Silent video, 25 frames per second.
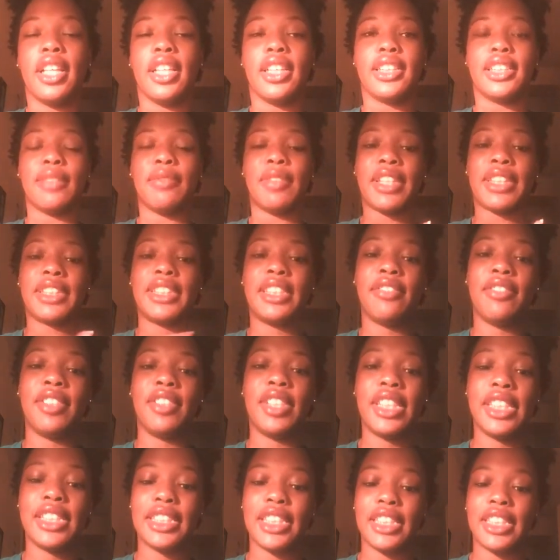some
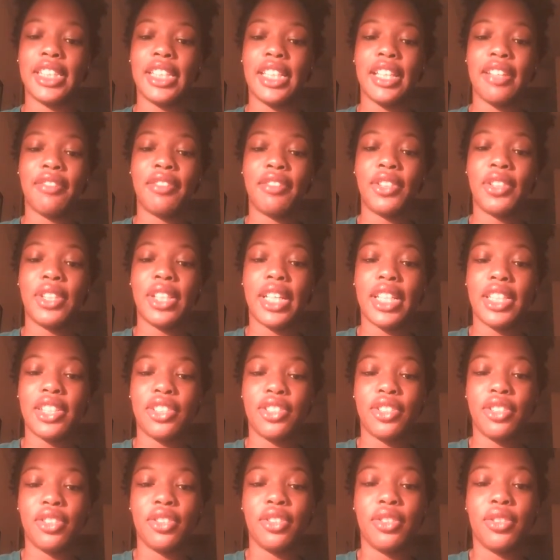activities that they have you
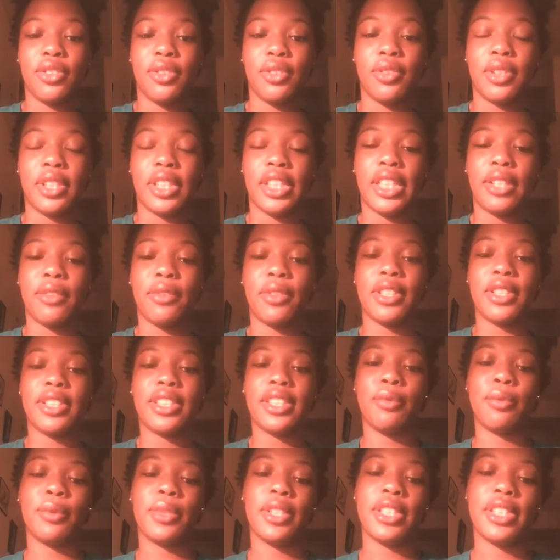guys do and they want
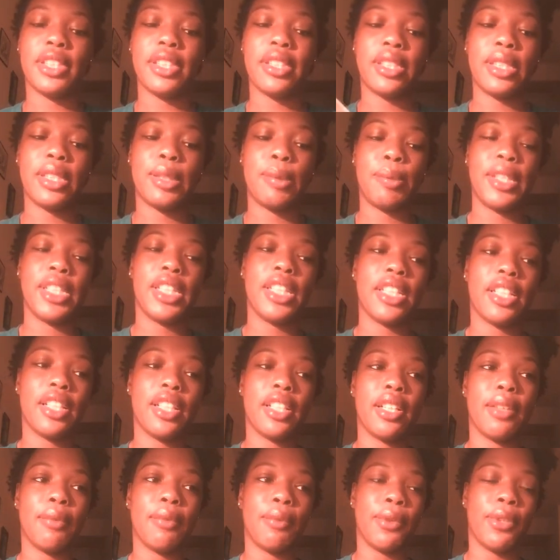someone to speak
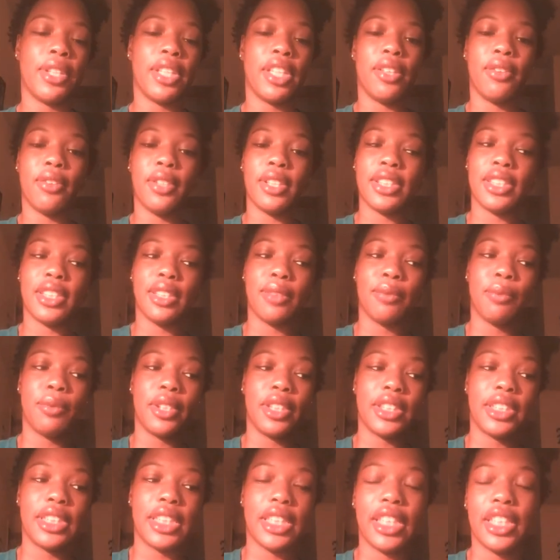up or they want
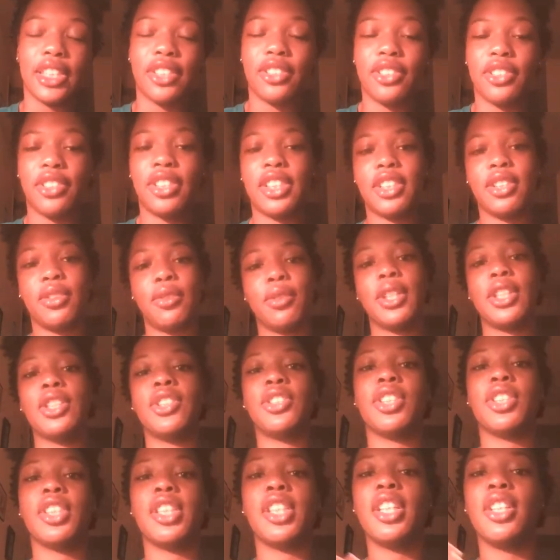someone to answer this
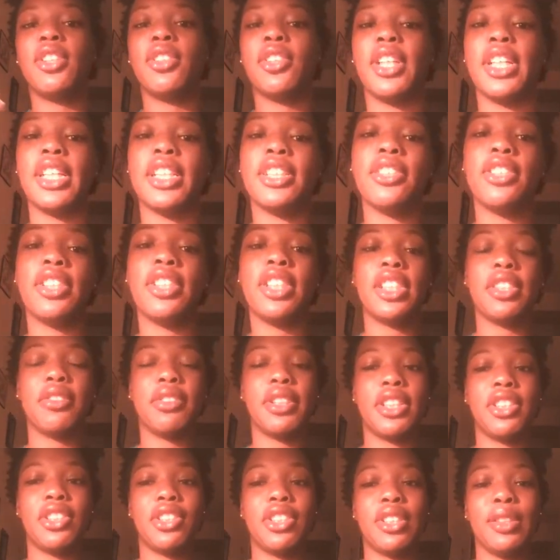question or answer this
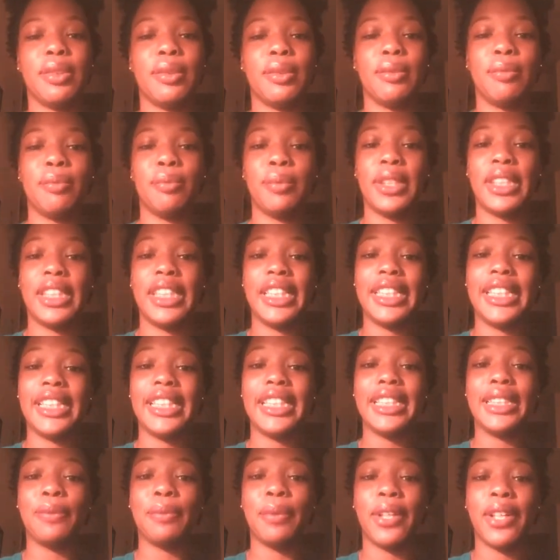question,
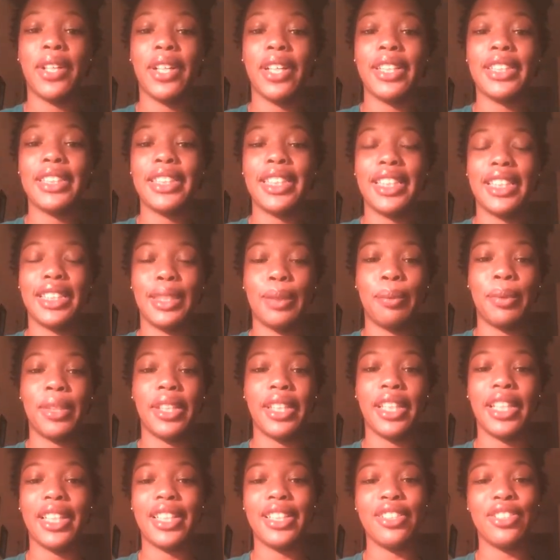please
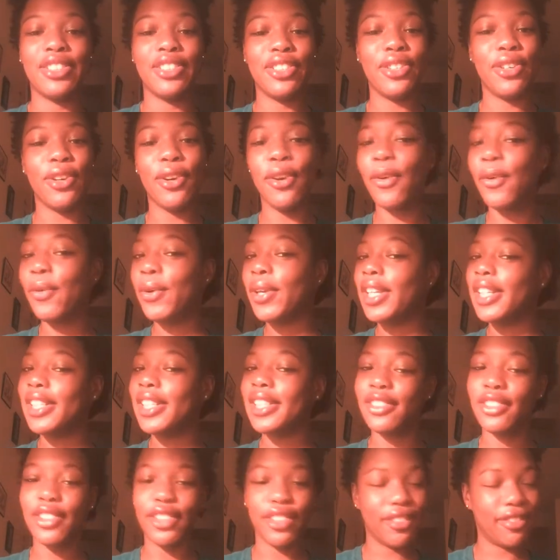participate. I know it
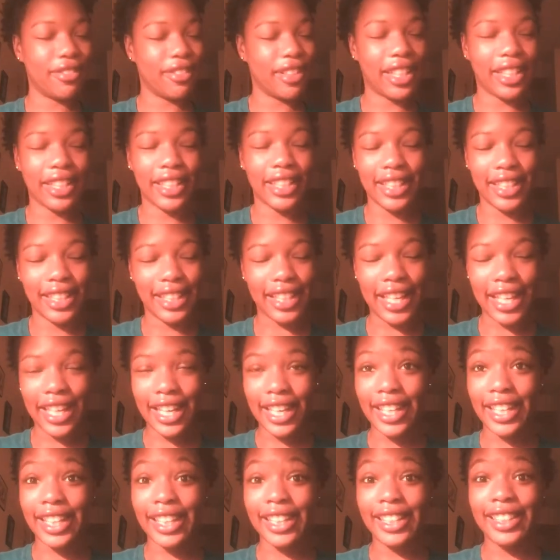is nerve-wracking.
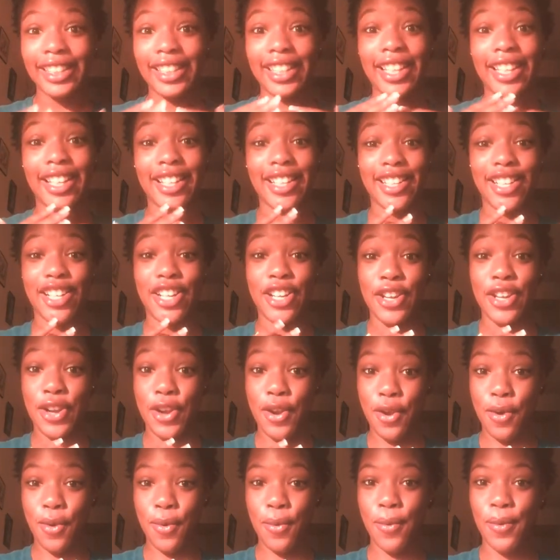I
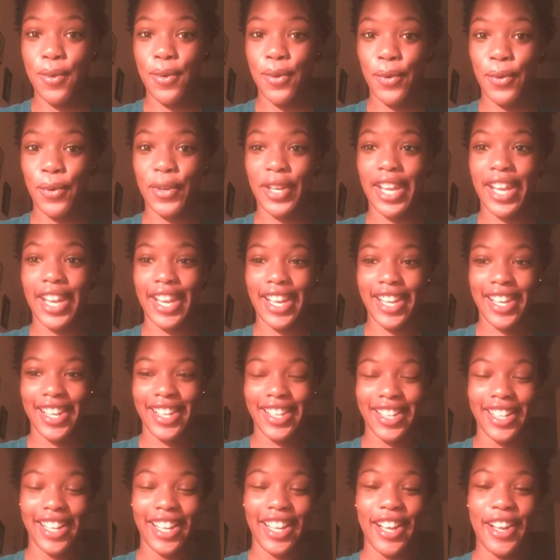No,
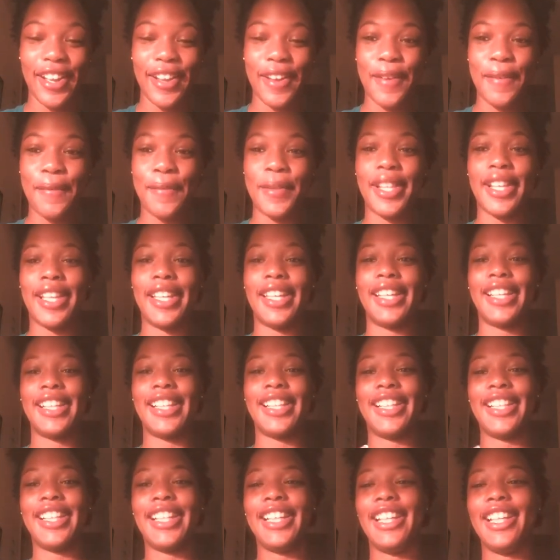okay? I am
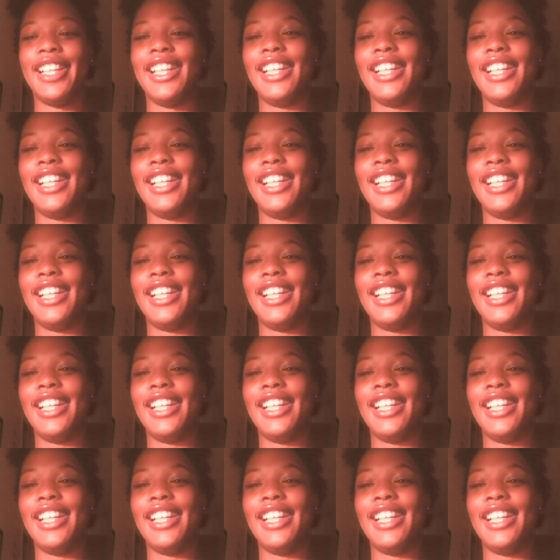like